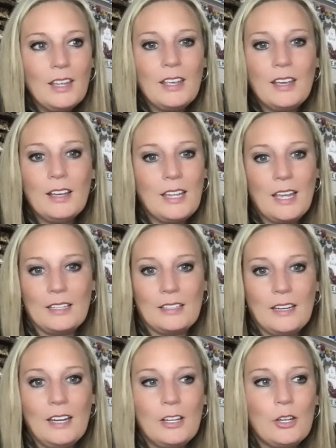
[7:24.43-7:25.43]
again,
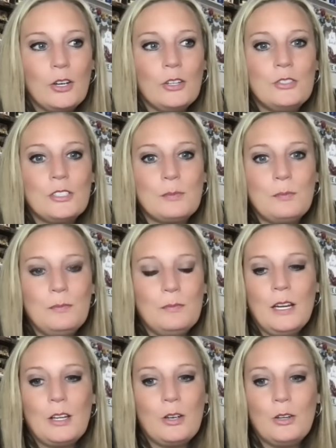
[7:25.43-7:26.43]
it could just
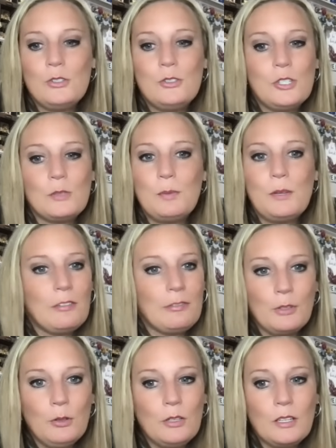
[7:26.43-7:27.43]
be a
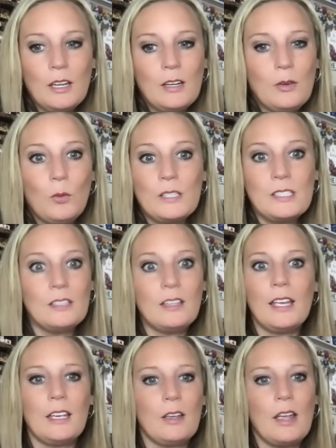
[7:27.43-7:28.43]
fluke. And it wasn't
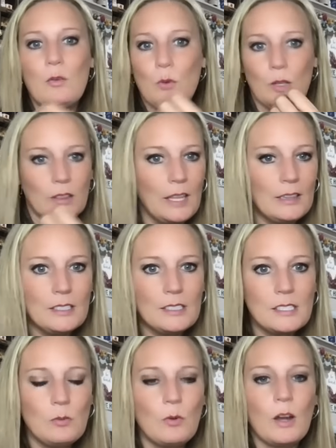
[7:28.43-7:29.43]
like
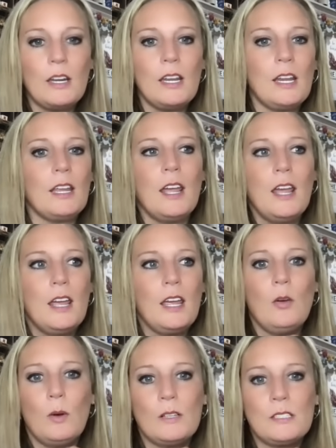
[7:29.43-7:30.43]
relentlessly running.
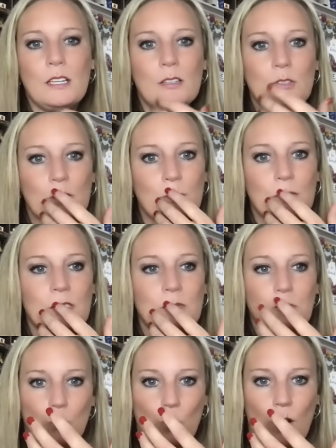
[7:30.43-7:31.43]
It just was
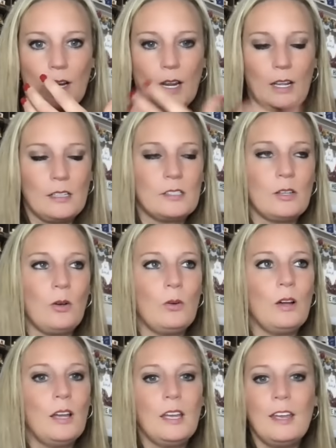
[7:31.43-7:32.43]
running.
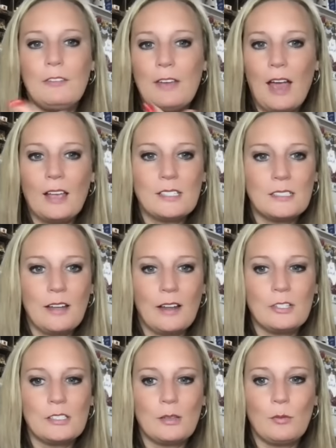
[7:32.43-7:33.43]
So if he has a
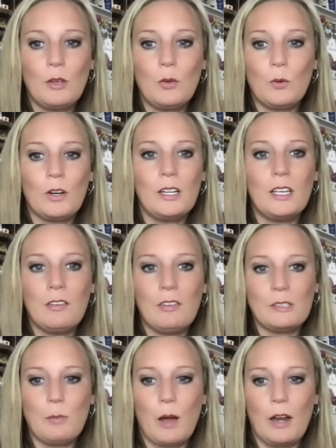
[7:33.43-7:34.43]
touch of something, we're going to give
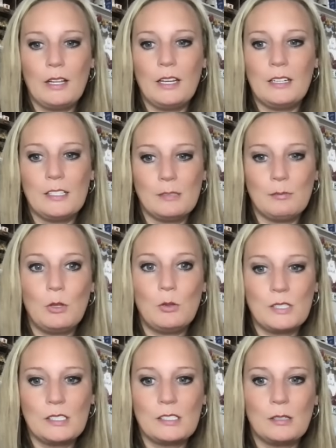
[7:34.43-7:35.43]
his body and his immune
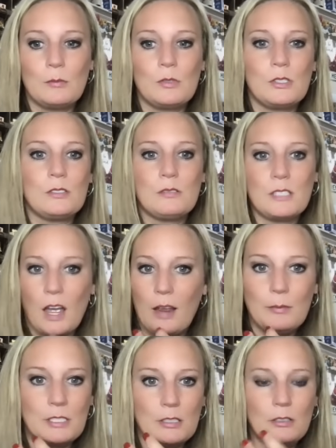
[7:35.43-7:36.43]
system
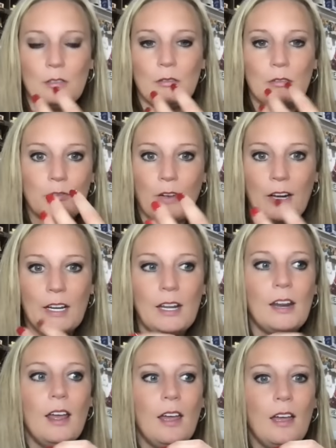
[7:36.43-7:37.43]
time to fight it.